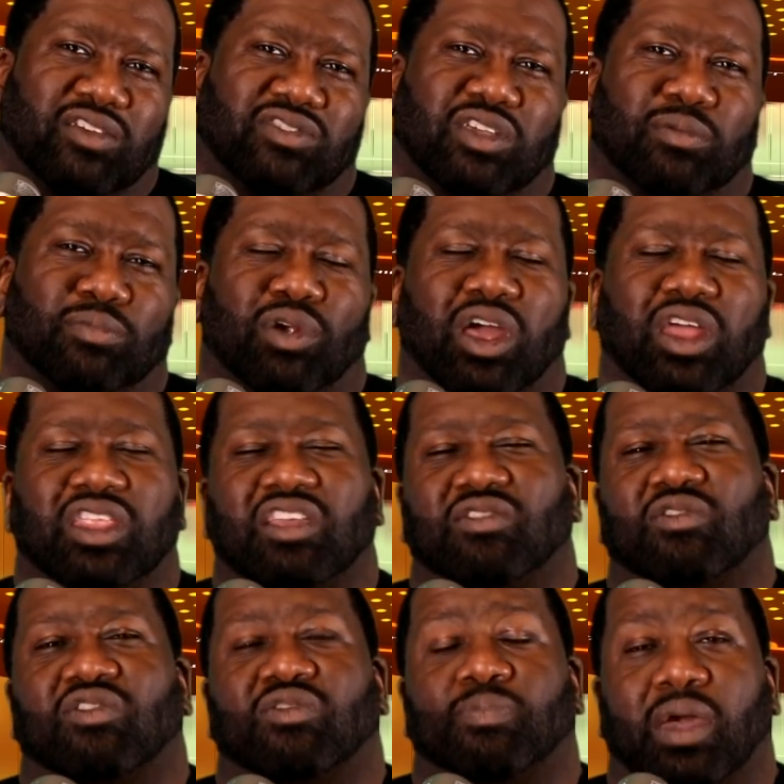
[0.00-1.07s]
I just need a break. I need
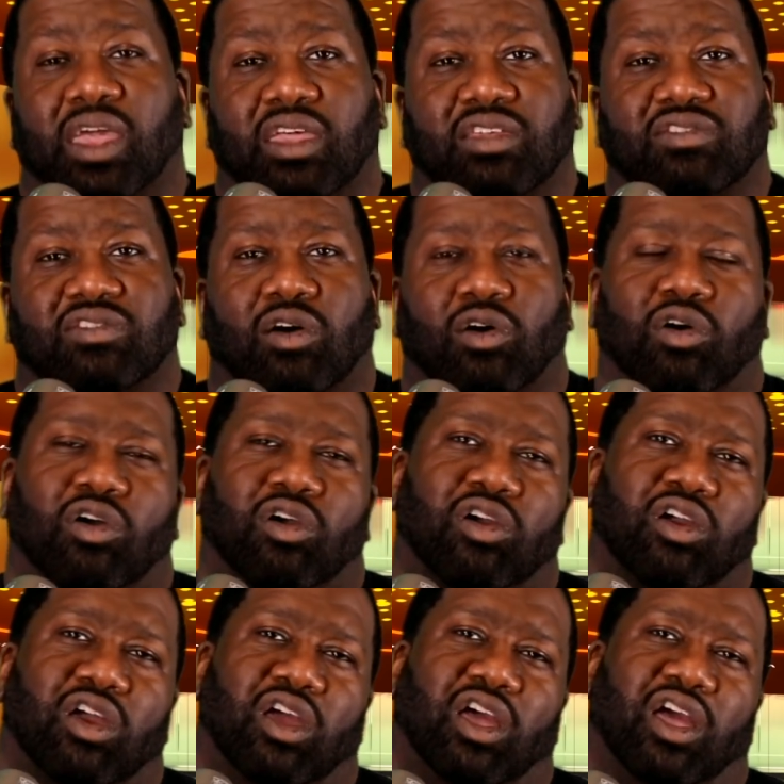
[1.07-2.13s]
some space,
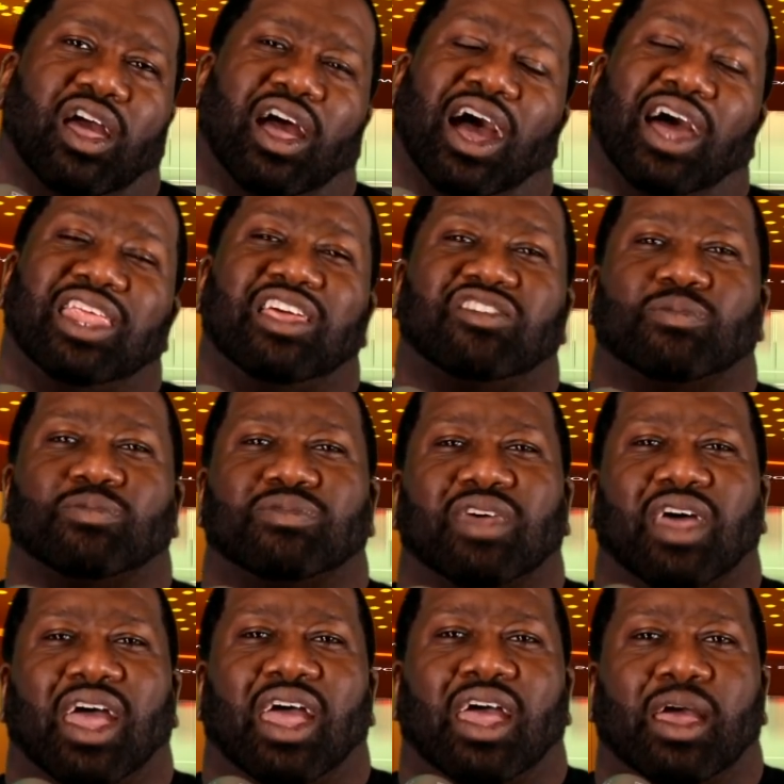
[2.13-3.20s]
or I need some
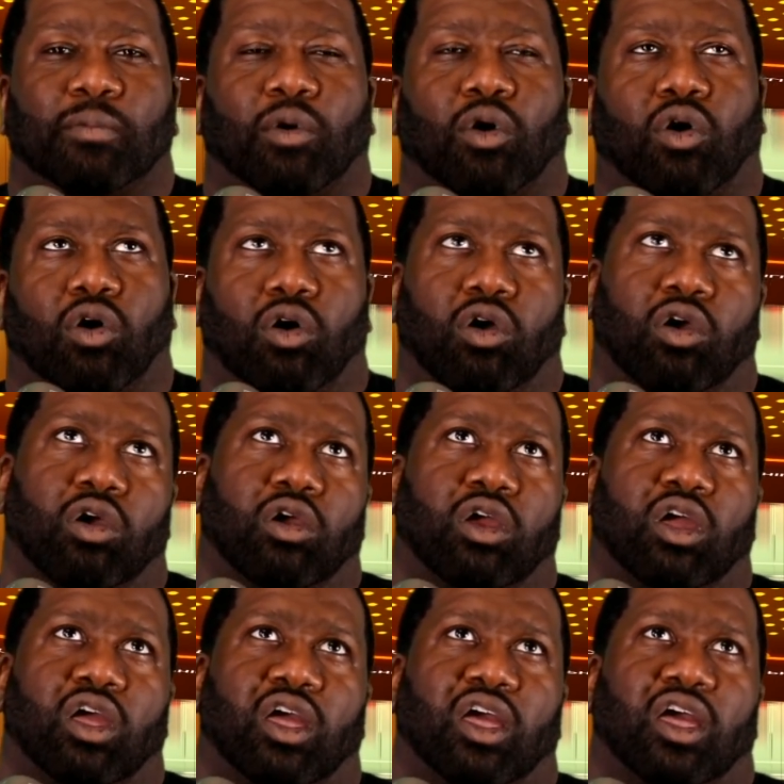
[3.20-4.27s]
time, or